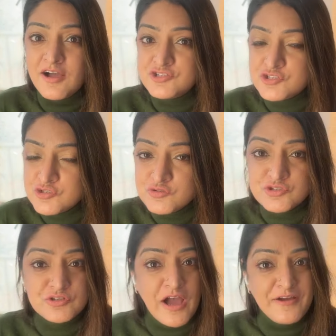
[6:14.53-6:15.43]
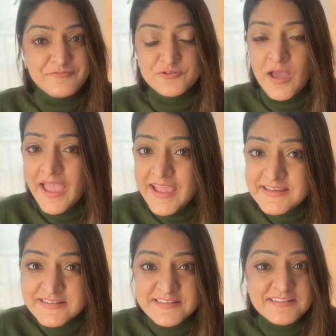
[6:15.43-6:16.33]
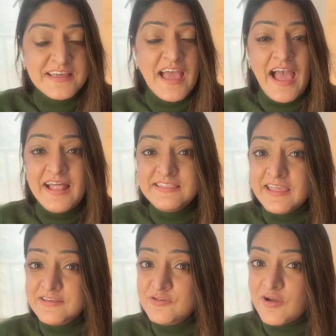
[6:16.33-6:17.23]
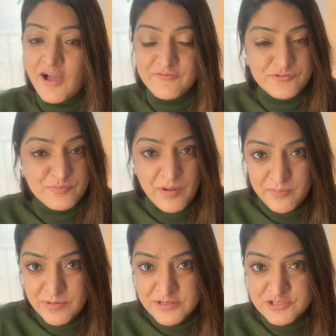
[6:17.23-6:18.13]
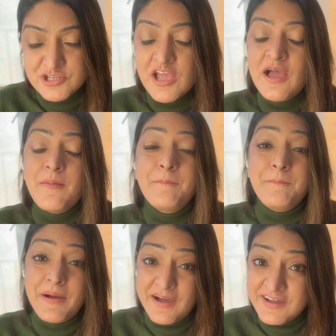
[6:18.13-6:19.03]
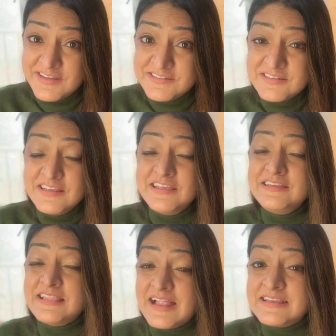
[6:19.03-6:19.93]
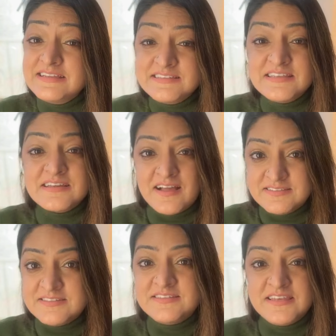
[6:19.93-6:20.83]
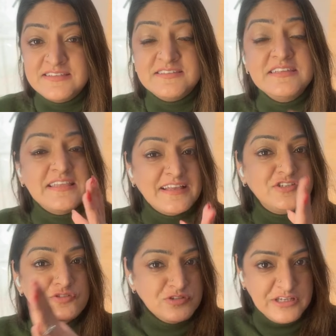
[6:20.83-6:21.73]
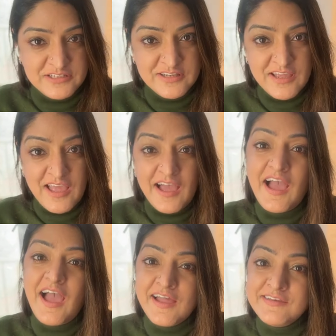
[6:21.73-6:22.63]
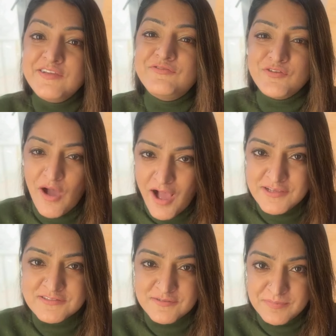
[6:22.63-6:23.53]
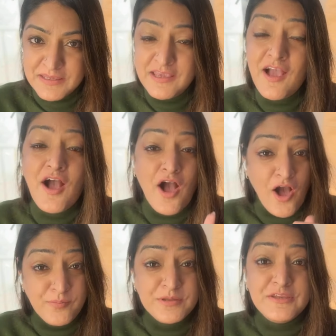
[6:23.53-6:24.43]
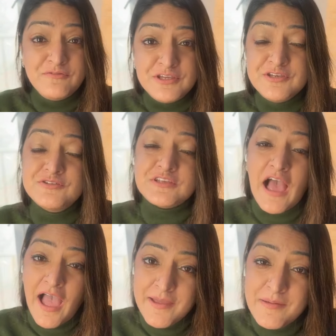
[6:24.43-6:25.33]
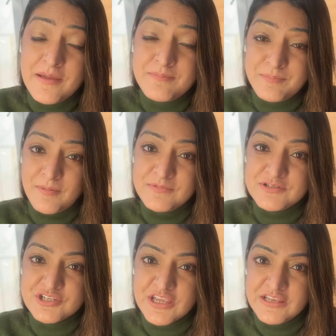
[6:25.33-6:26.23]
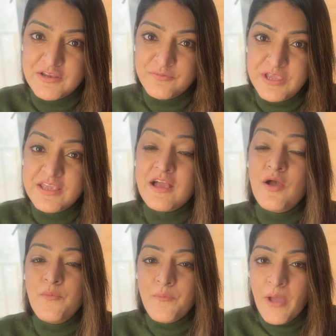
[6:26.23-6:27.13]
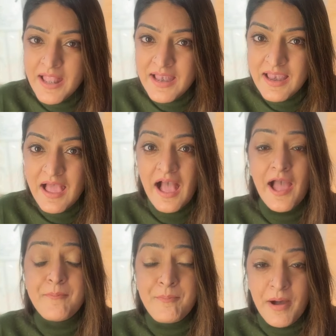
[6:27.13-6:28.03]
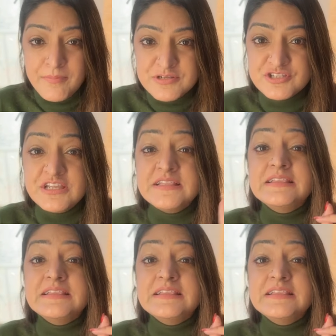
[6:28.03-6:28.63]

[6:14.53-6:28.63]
shoot, you have to edit, and then you have to publish. But that is the consistency that you need. And if you ask me how many videos I am publishing in a week, well, I'm publishing